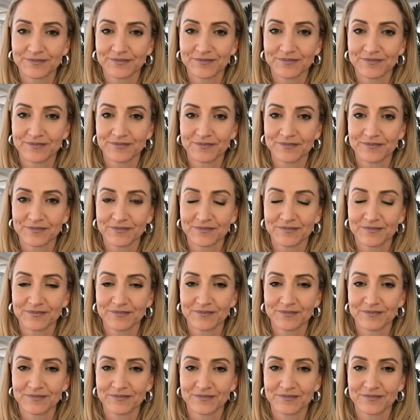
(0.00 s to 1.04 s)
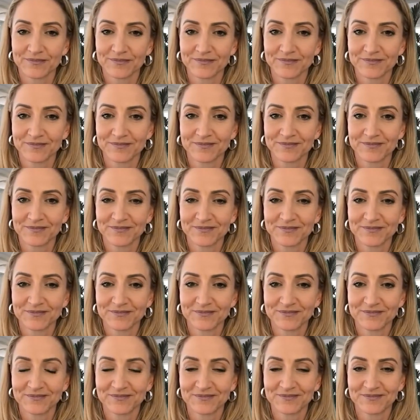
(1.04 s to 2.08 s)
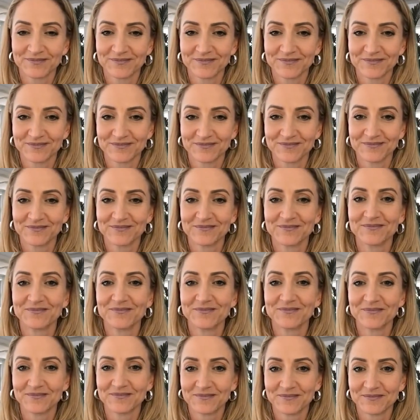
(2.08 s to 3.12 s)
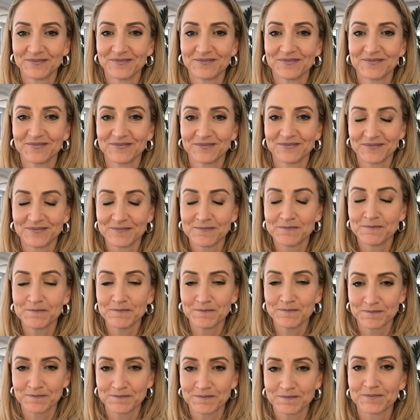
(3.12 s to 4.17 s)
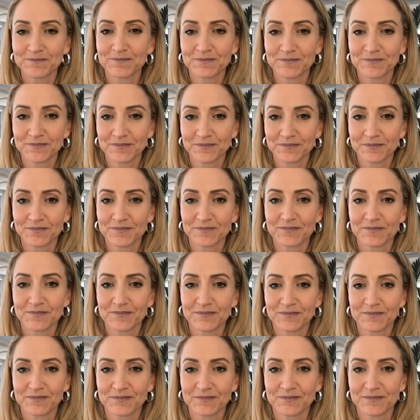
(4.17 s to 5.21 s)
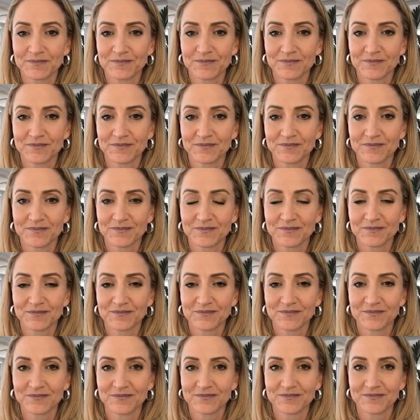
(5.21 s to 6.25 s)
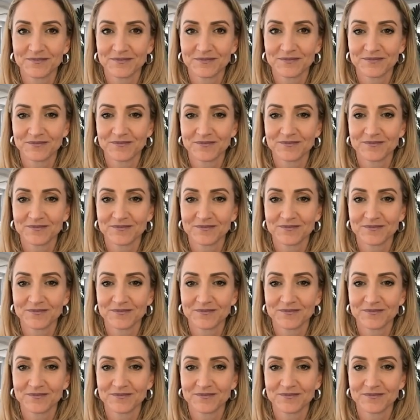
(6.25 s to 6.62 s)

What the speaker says: No words are spoken by the person on screen.